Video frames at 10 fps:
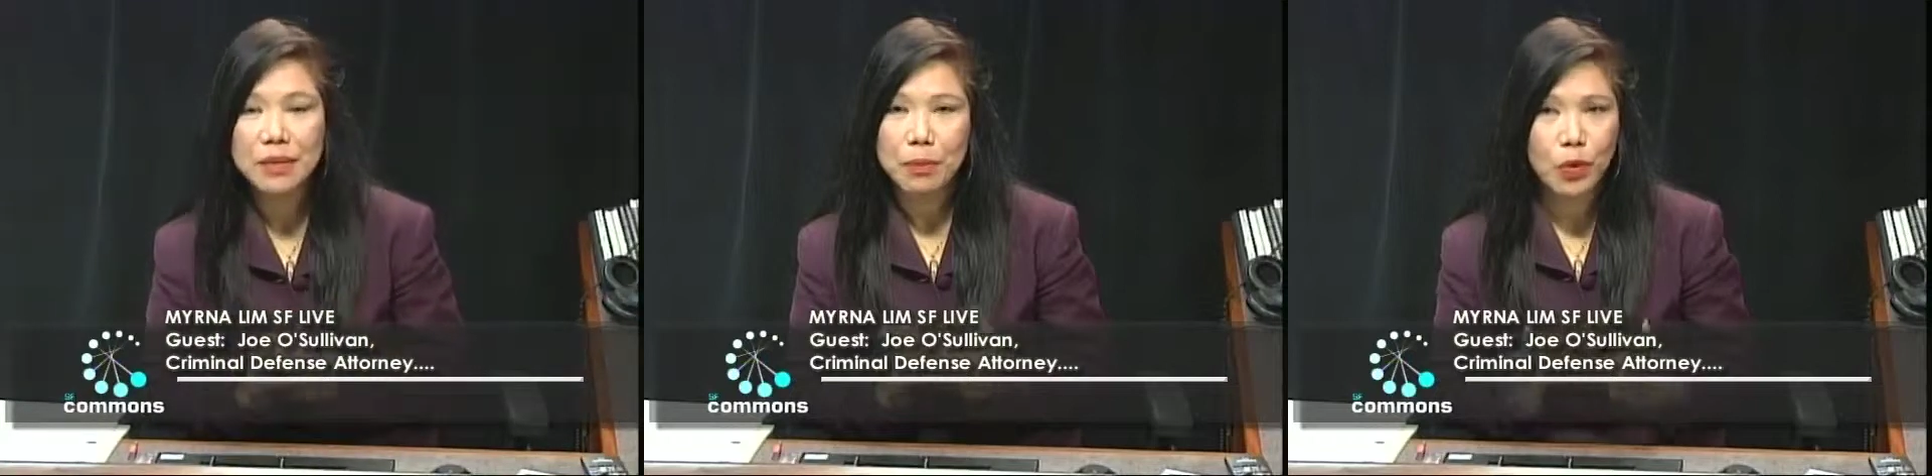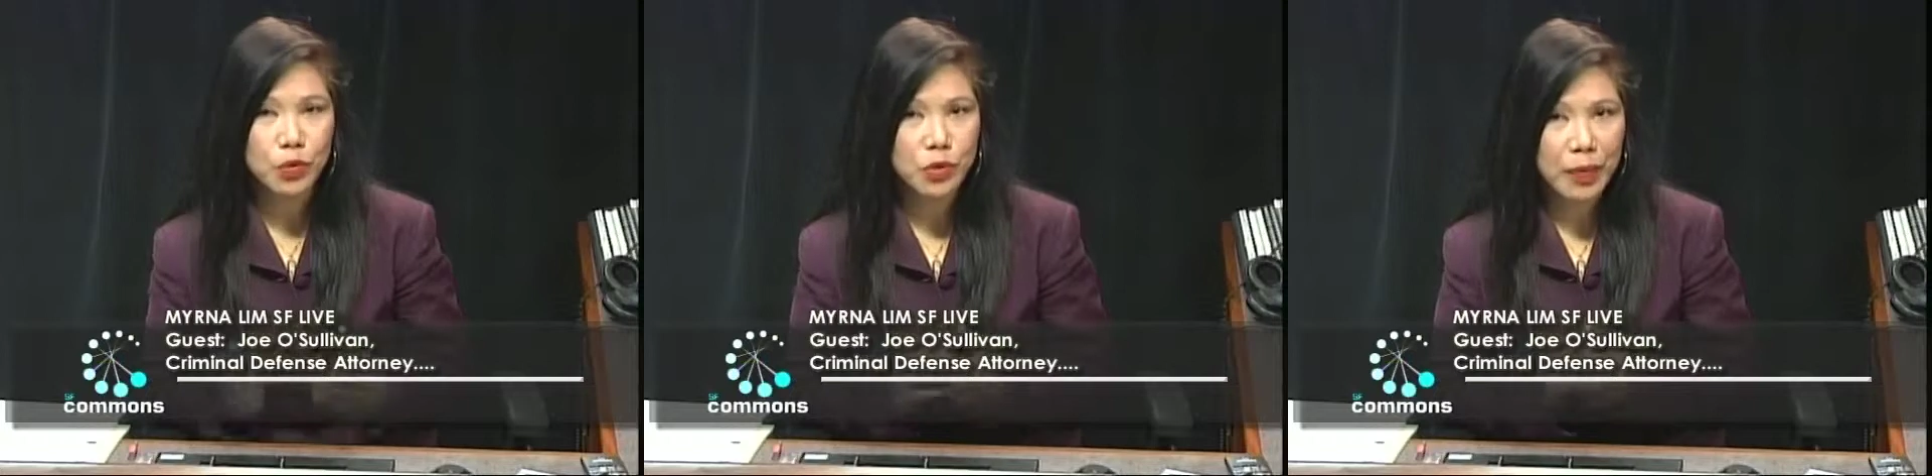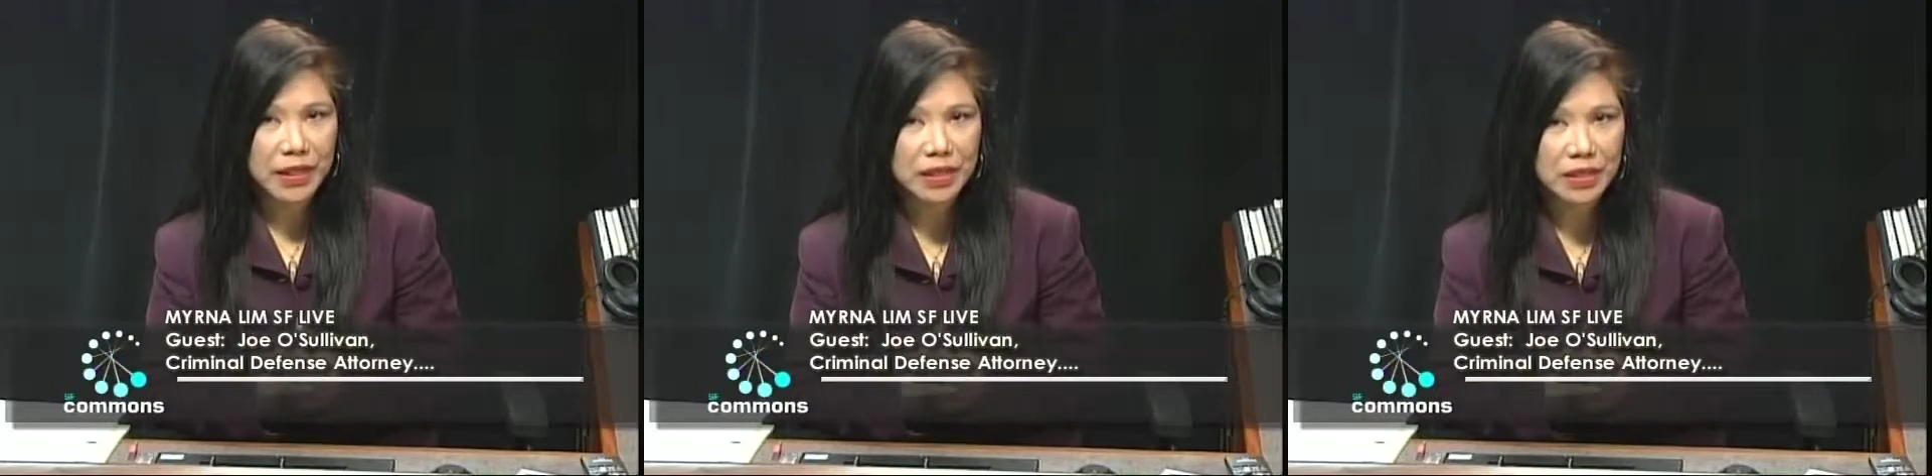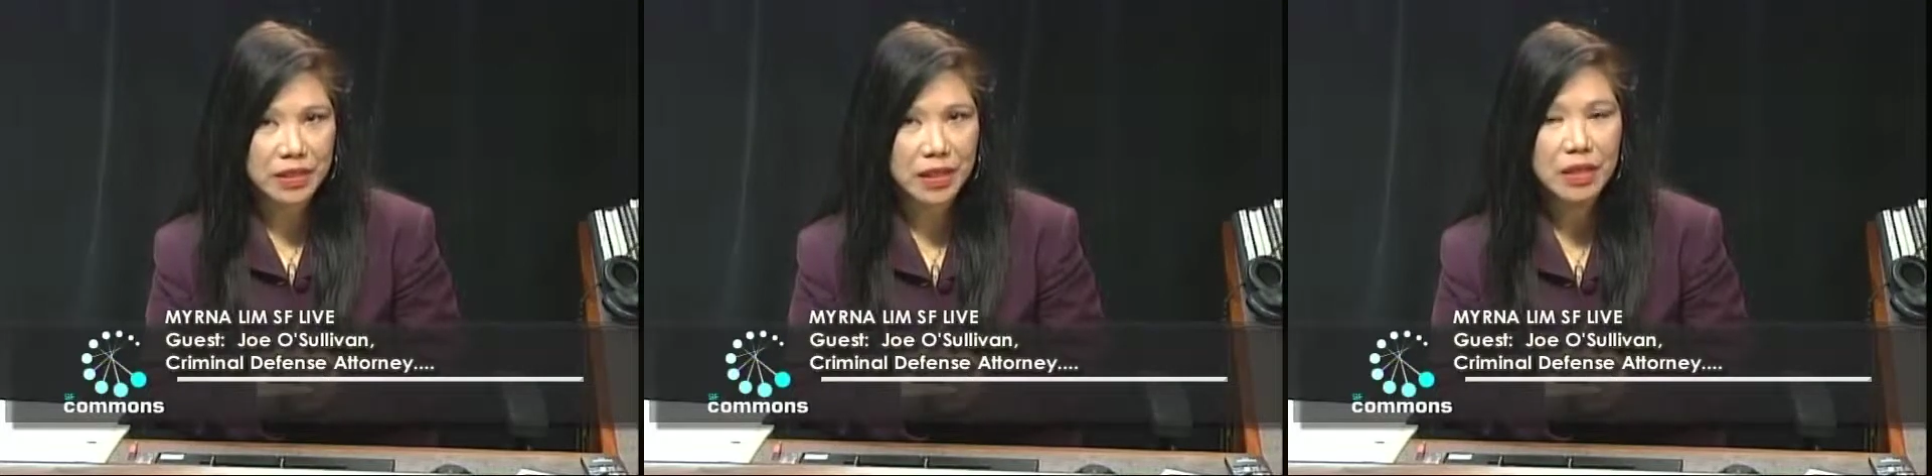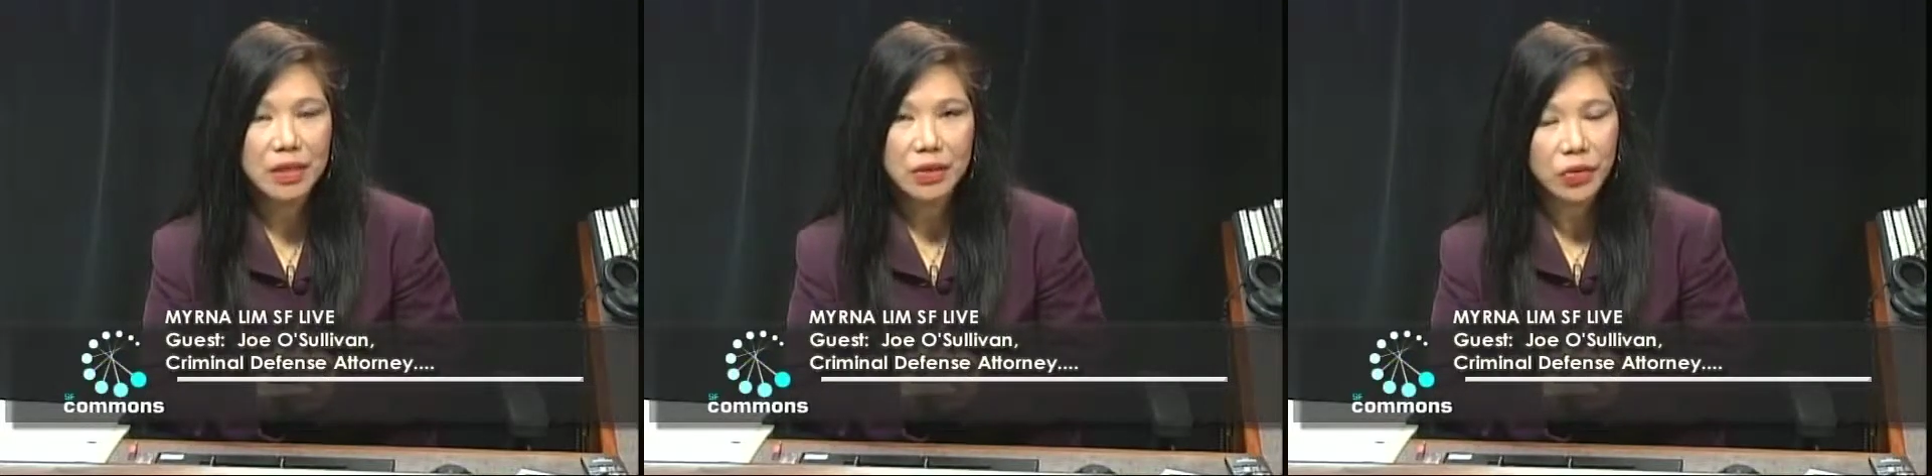most respected
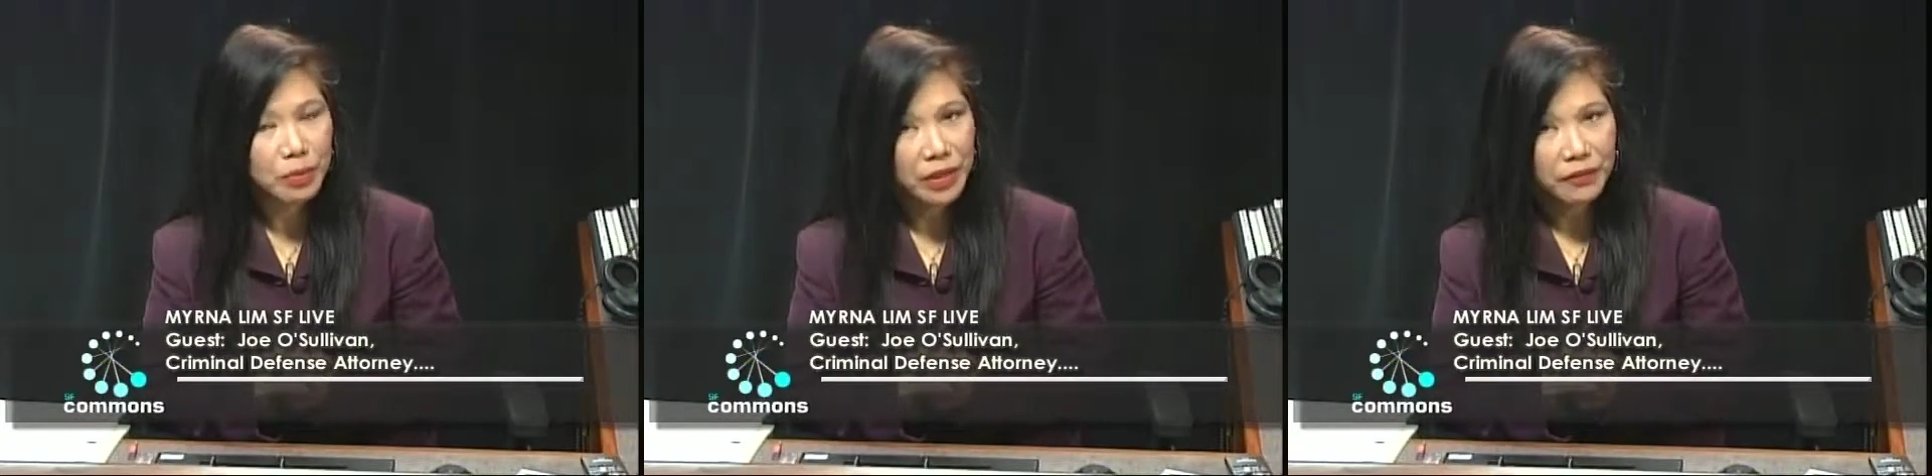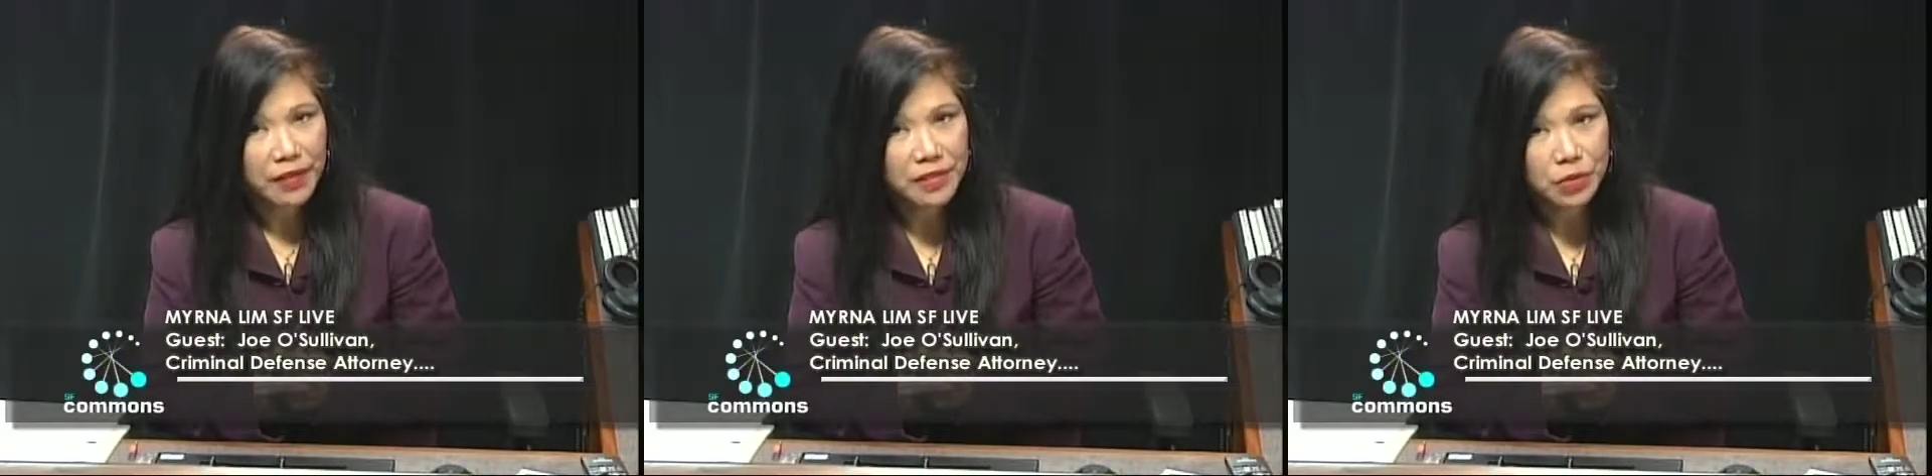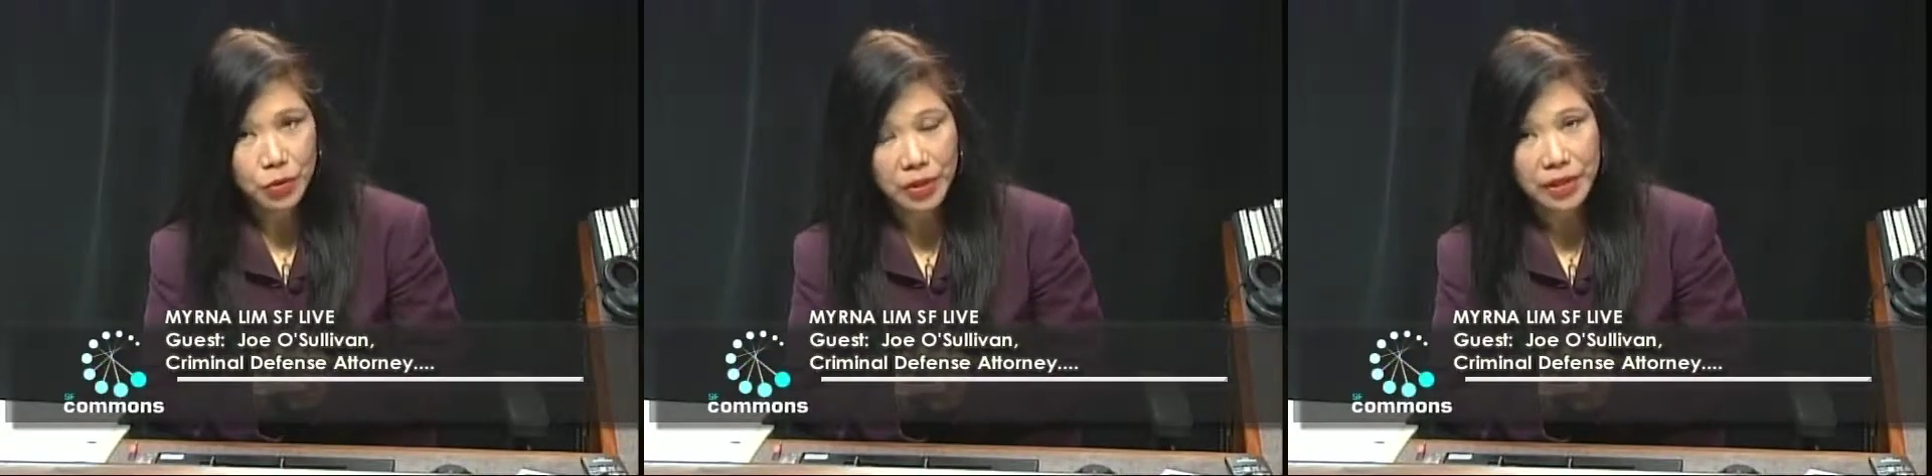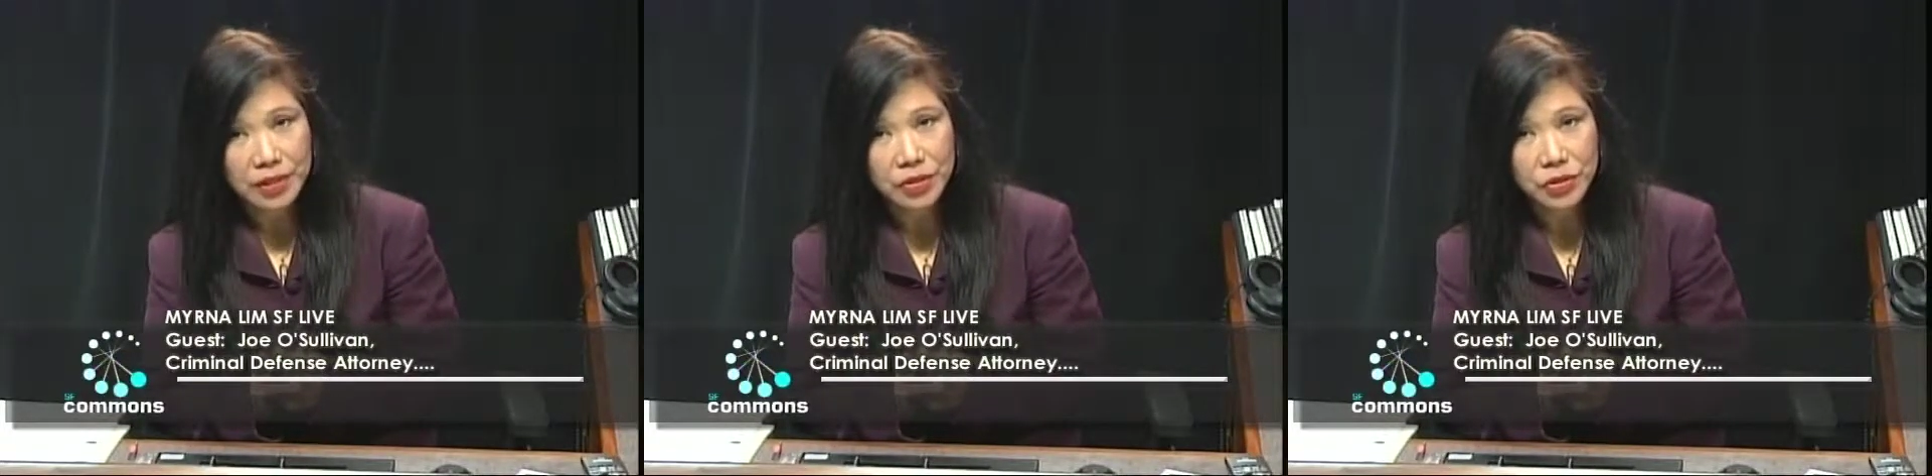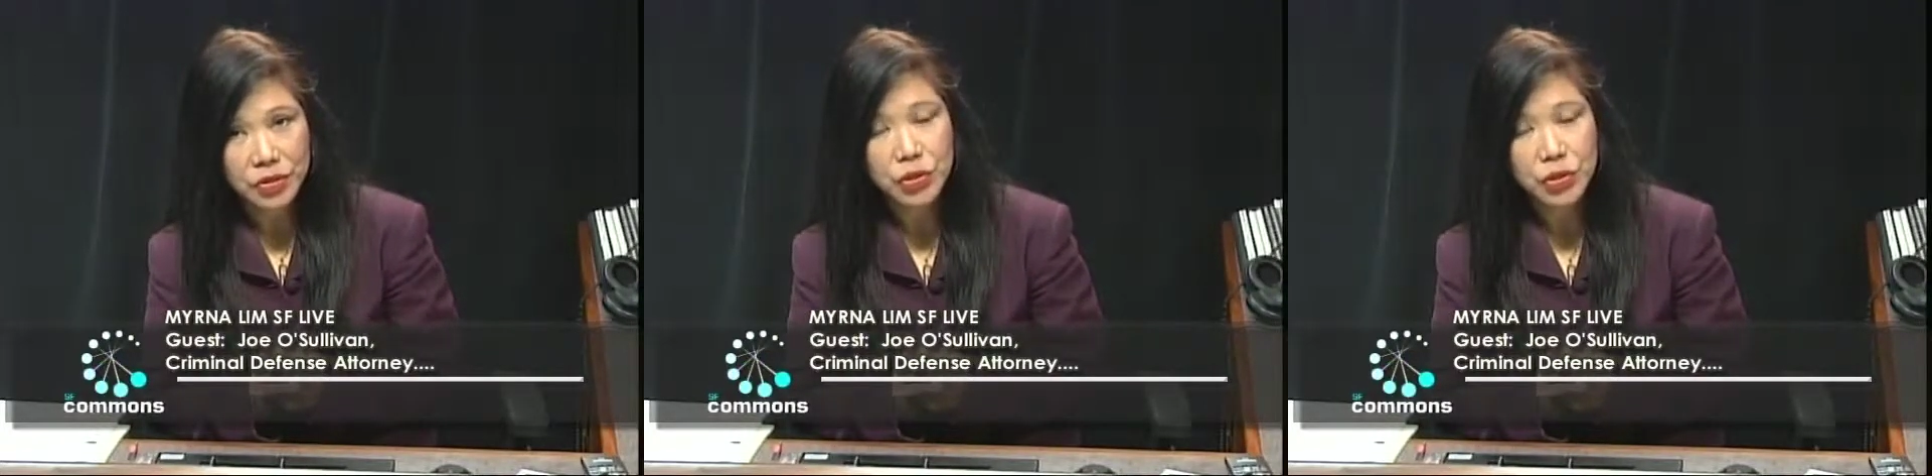criminal defense attorneys,